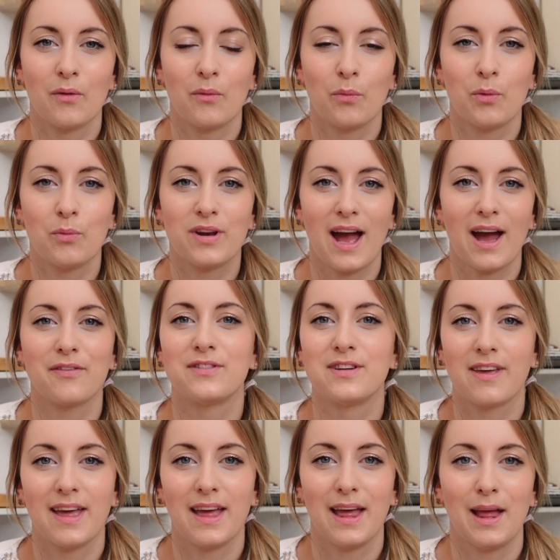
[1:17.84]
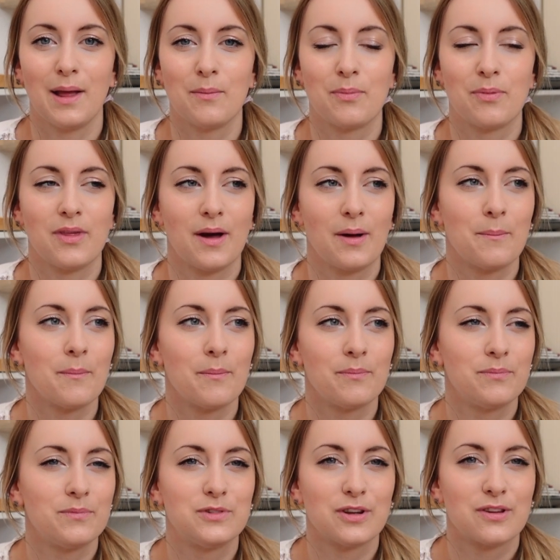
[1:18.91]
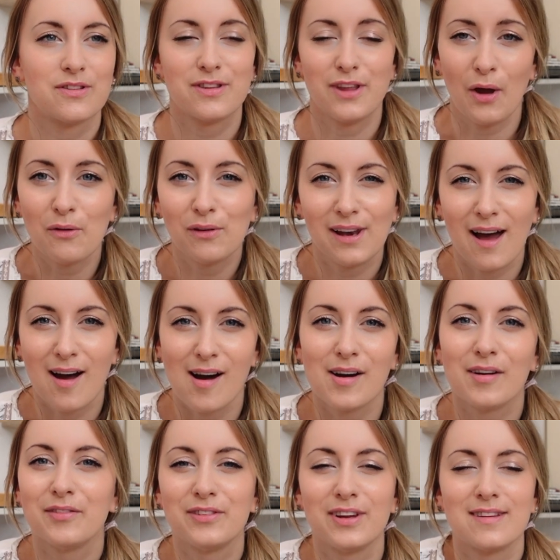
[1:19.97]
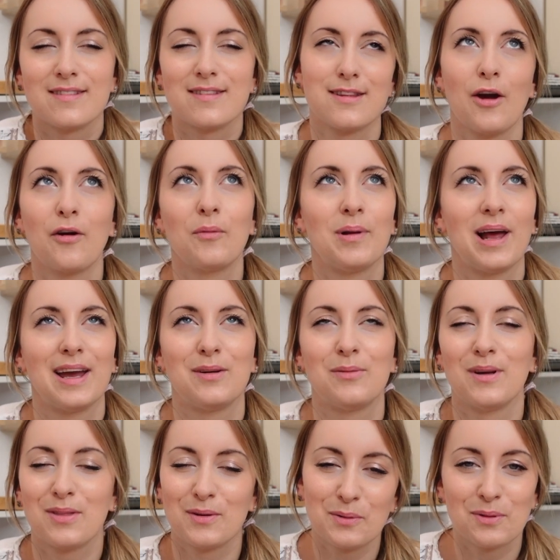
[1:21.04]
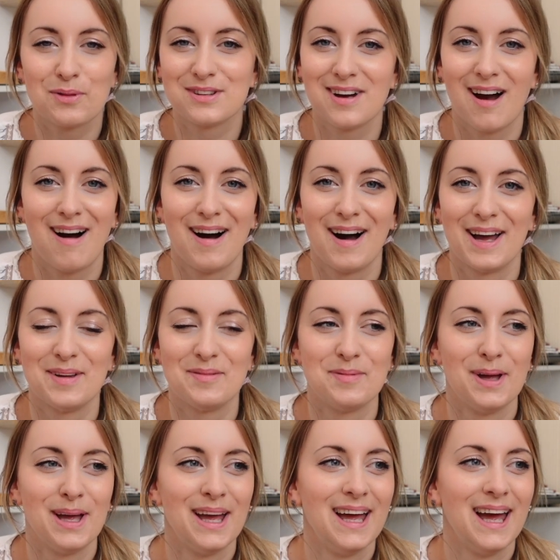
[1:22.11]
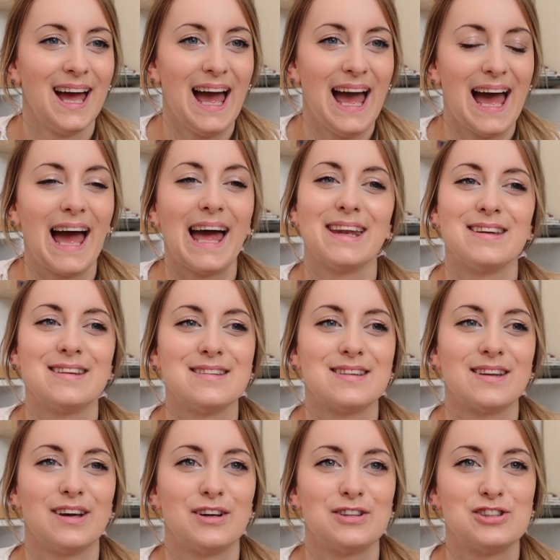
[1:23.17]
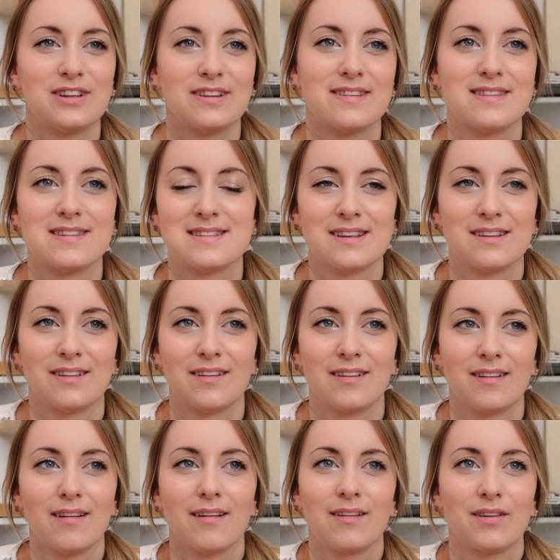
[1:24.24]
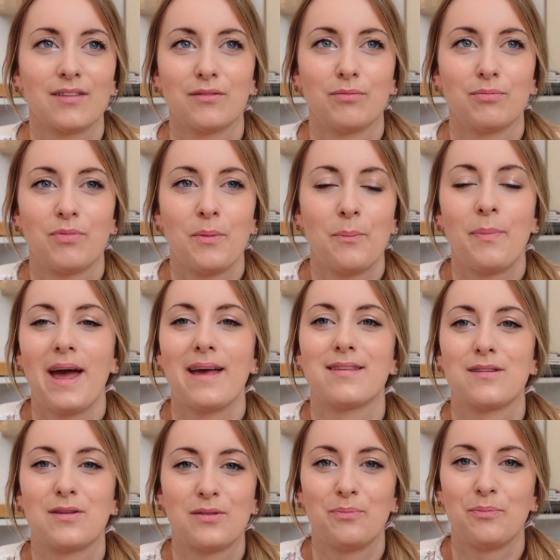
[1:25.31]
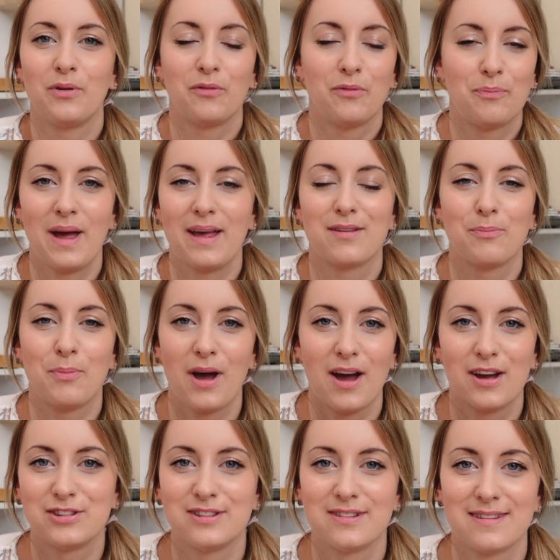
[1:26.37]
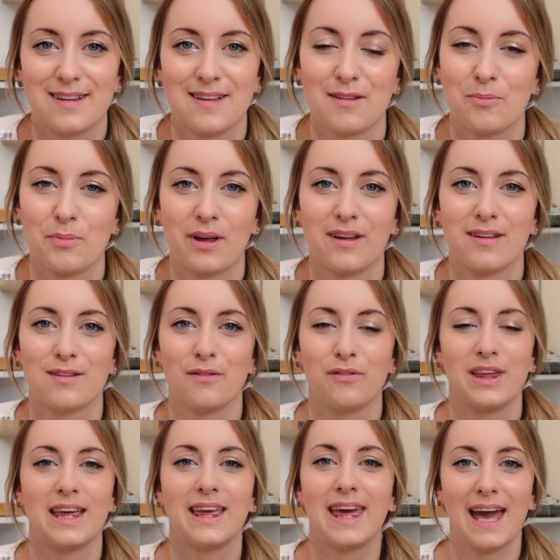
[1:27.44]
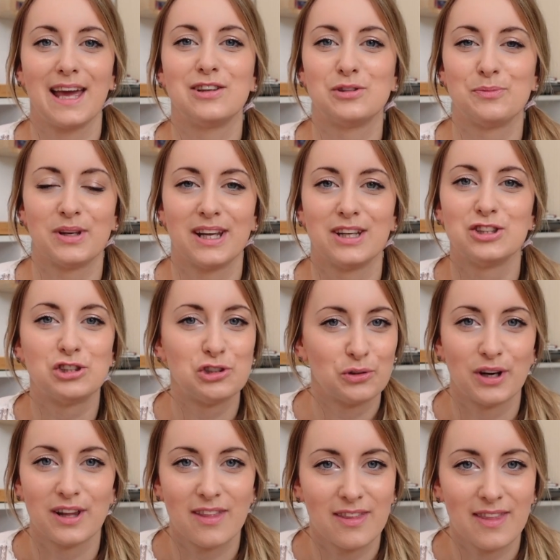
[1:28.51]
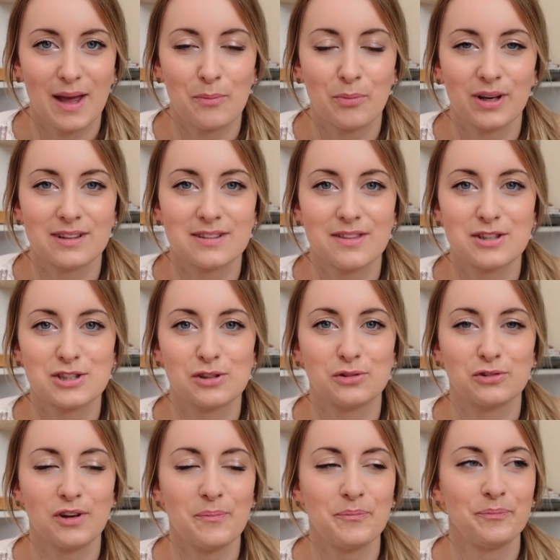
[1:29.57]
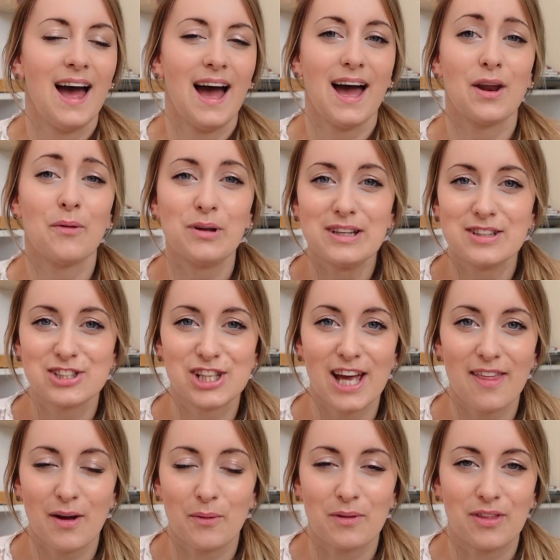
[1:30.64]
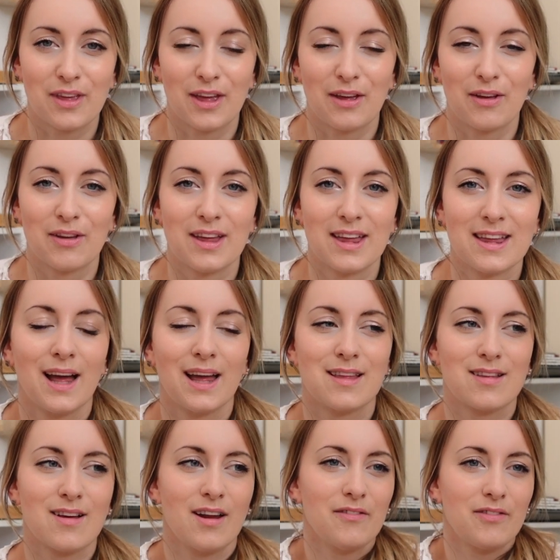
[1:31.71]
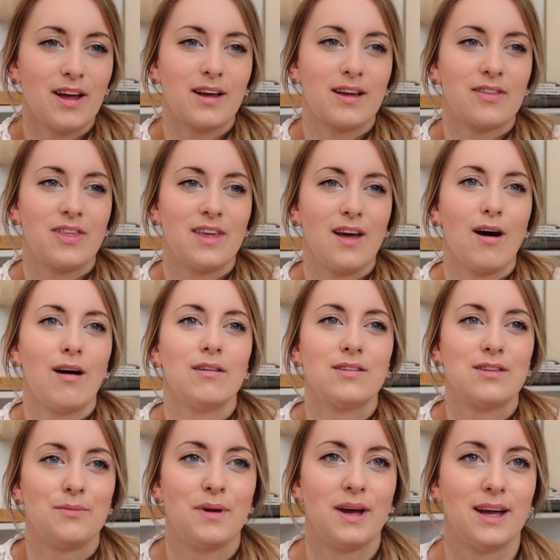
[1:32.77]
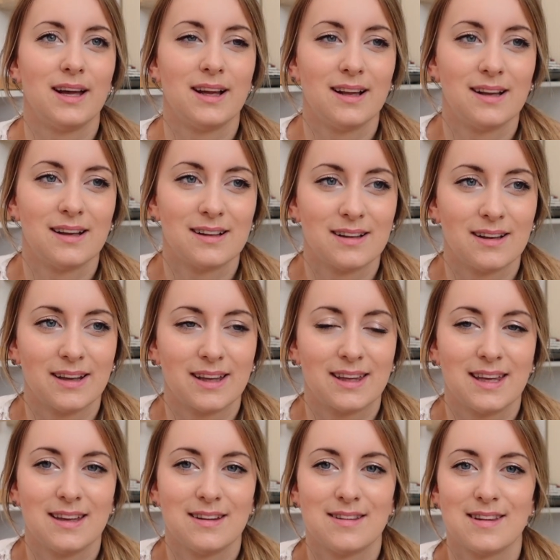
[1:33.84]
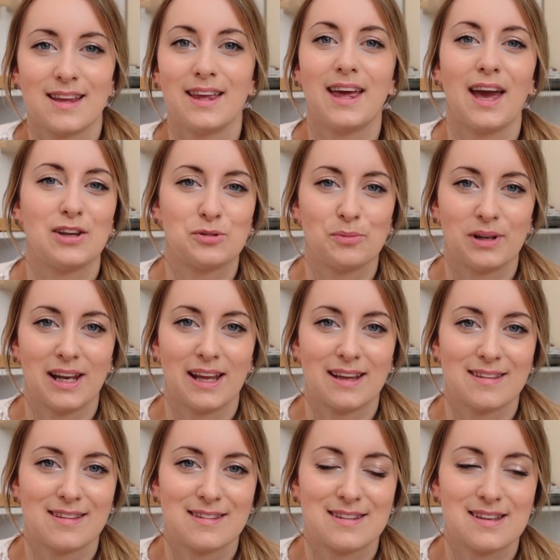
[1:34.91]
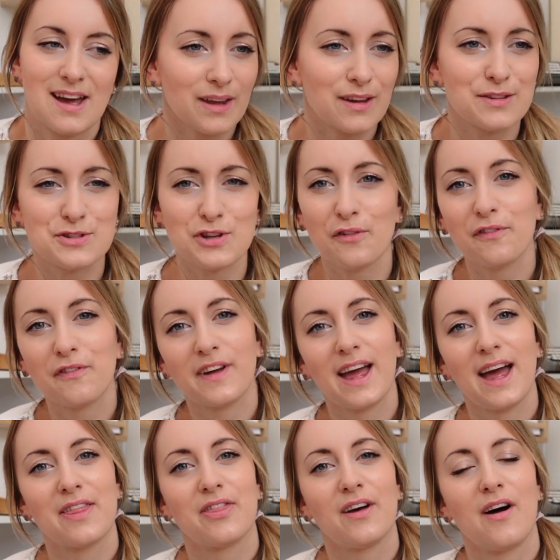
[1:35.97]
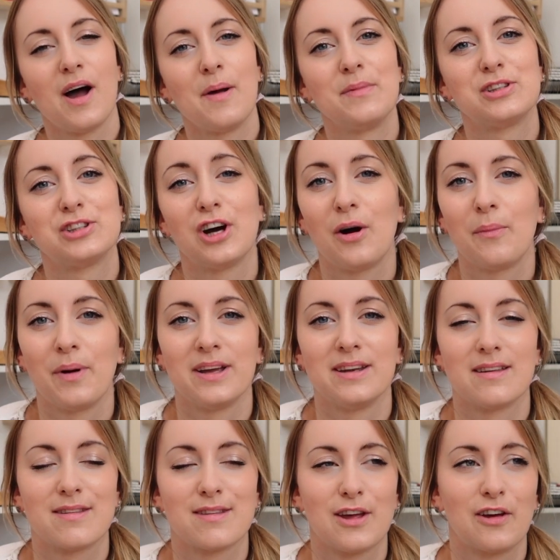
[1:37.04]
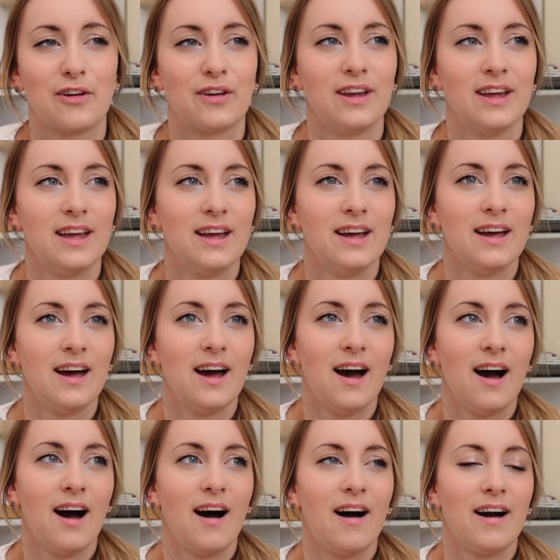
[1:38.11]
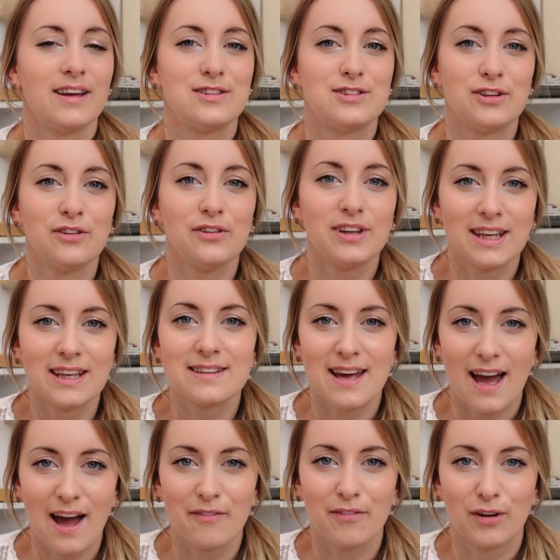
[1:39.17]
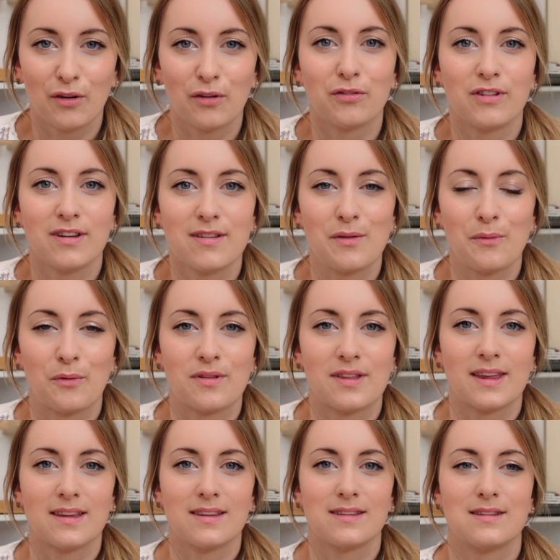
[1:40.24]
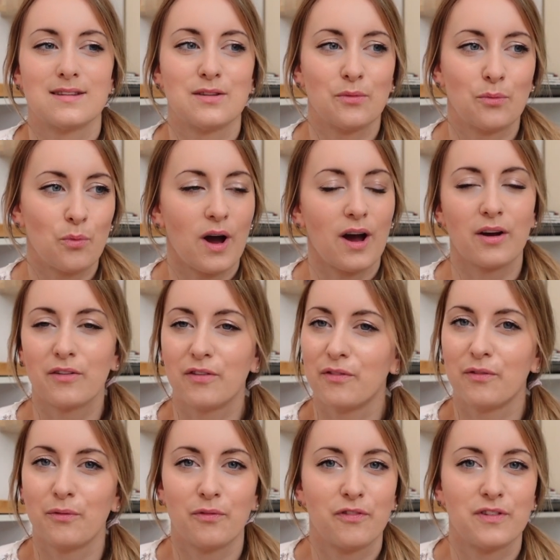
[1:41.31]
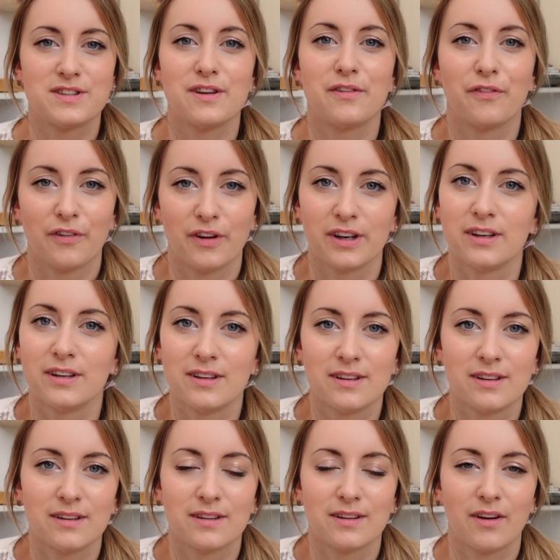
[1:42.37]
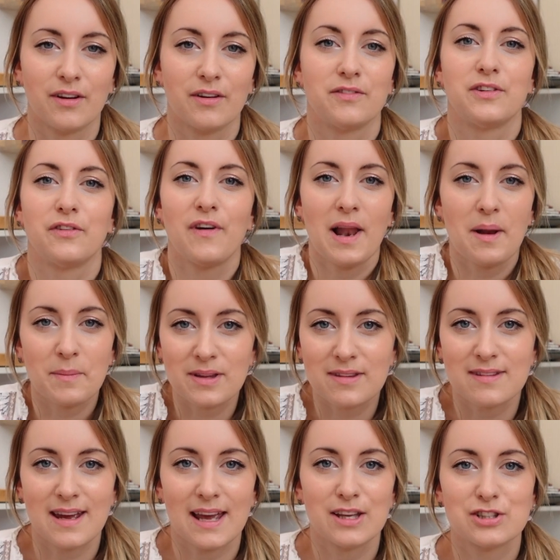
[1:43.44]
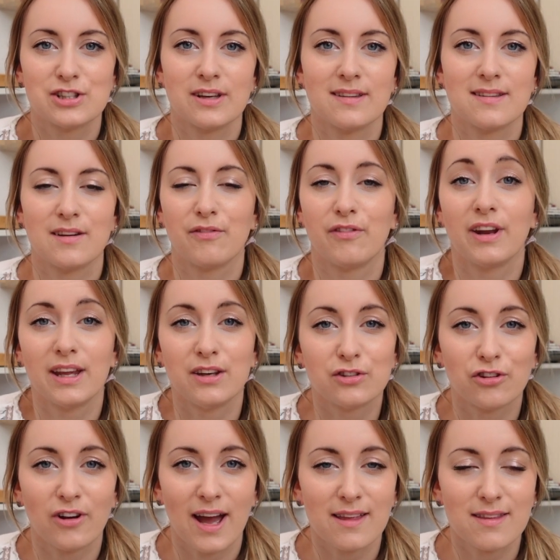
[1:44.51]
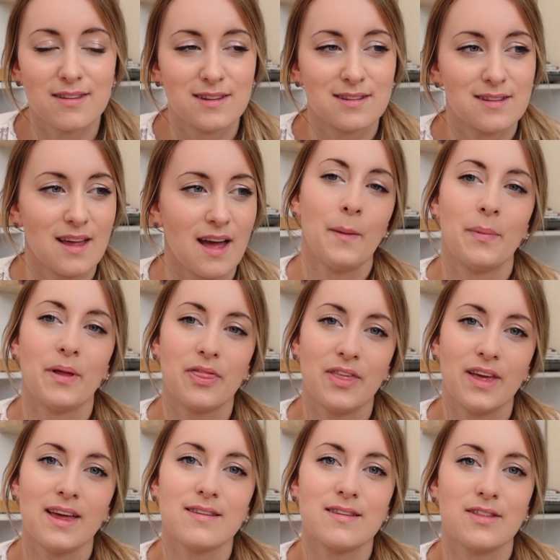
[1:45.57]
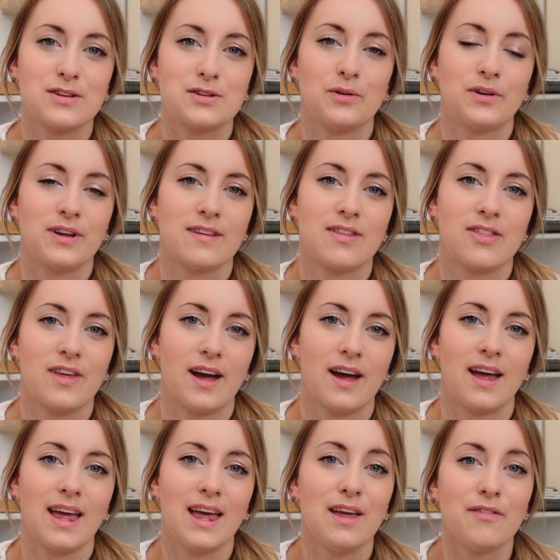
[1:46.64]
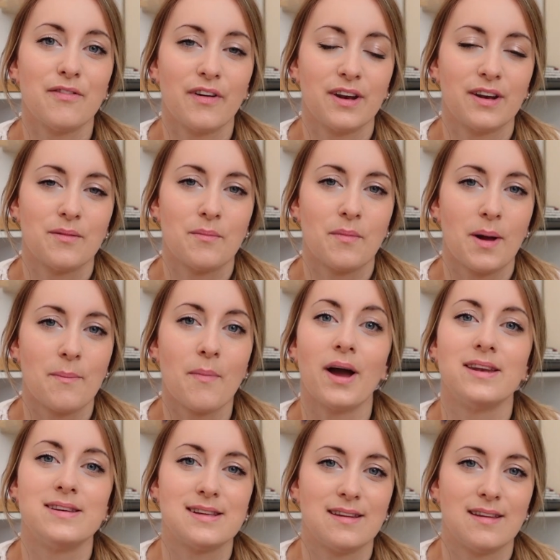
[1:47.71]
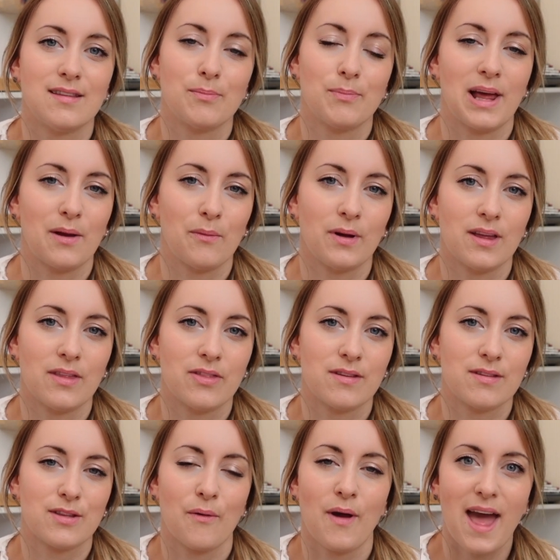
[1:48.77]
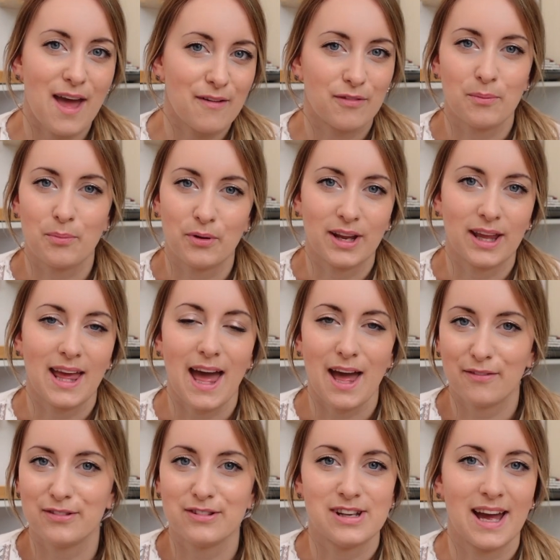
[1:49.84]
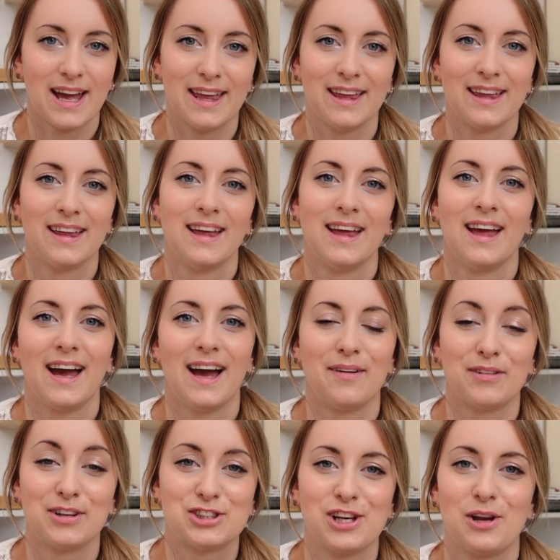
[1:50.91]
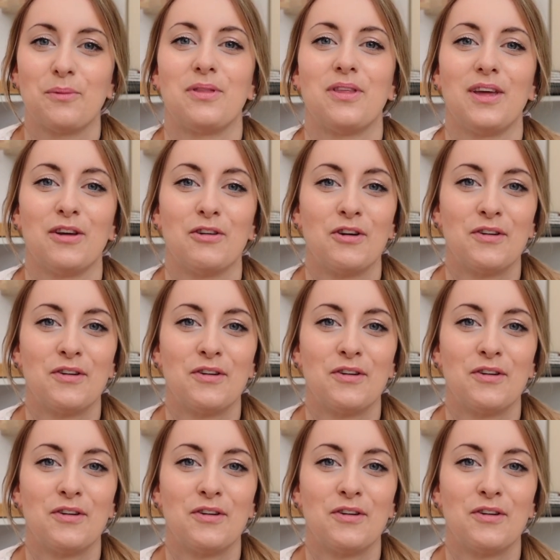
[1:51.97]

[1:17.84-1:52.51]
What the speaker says: we would have to keep that are just so loved and so played with all the time and are just the best of best purchases because of the engagement and joy that they bring to the children. And I wanted to share that with you. It's kind of like the ultimate kids engagement list, because don't forget that I'm a childminder, so I do need to have a lot of resources to work for different kind of development stages, different interests. But these are the toys that even my mindies play with. So everybody, every day. And I'm going to share it with you